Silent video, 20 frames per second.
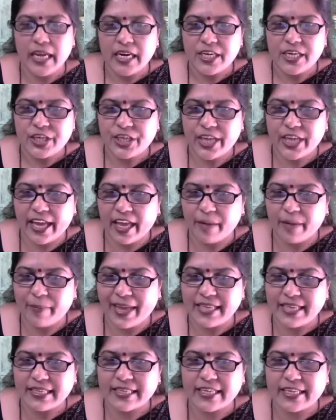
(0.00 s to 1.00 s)
share
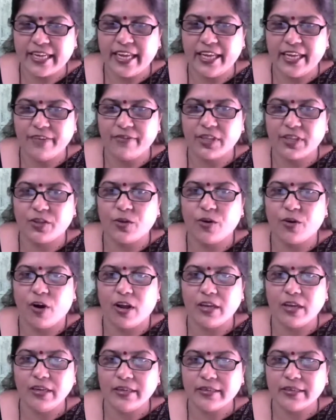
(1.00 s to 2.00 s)
my screen with you
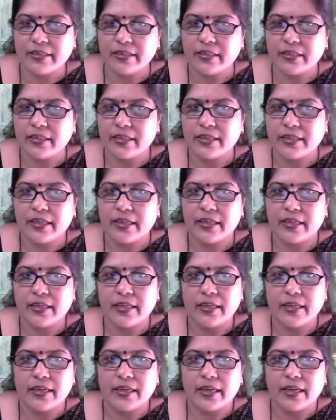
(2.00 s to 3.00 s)
all.
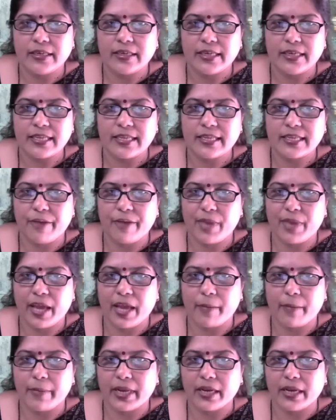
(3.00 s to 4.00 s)
Just give me a
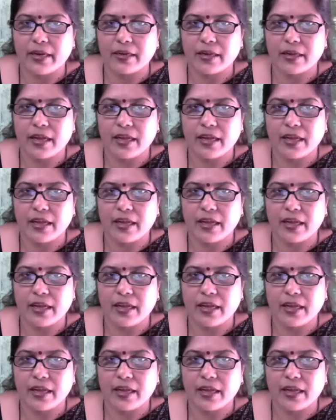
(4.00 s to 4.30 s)
minute.